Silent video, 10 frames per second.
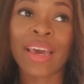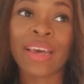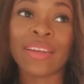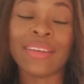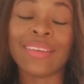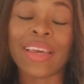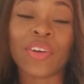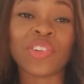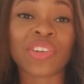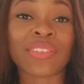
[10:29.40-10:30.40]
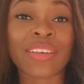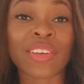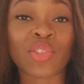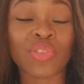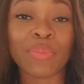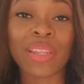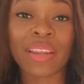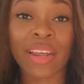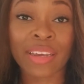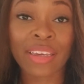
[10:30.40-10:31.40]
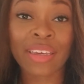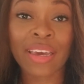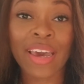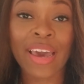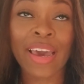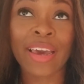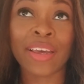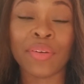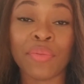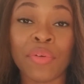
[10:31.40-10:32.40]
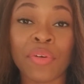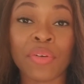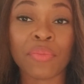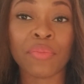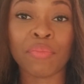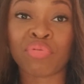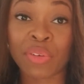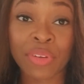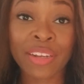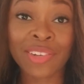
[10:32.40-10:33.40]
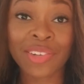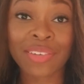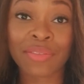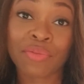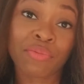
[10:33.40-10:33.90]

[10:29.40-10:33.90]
And they are just extremely lucky and privileged,